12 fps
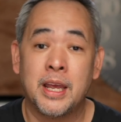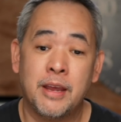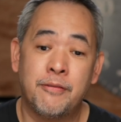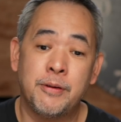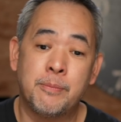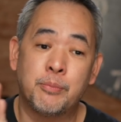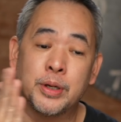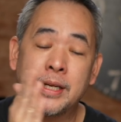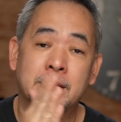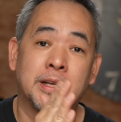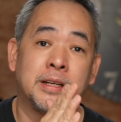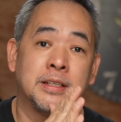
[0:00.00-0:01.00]
If you put
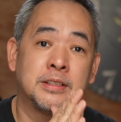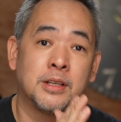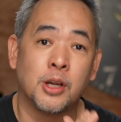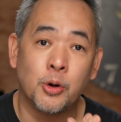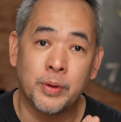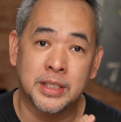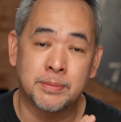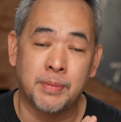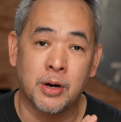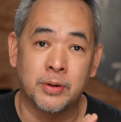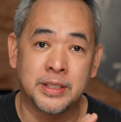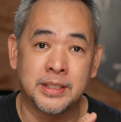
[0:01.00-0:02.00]
it at its lowest
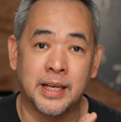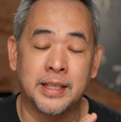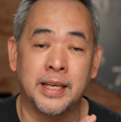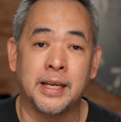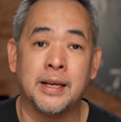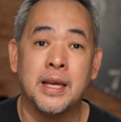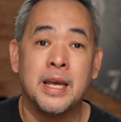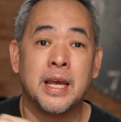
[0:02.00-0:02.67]
power setting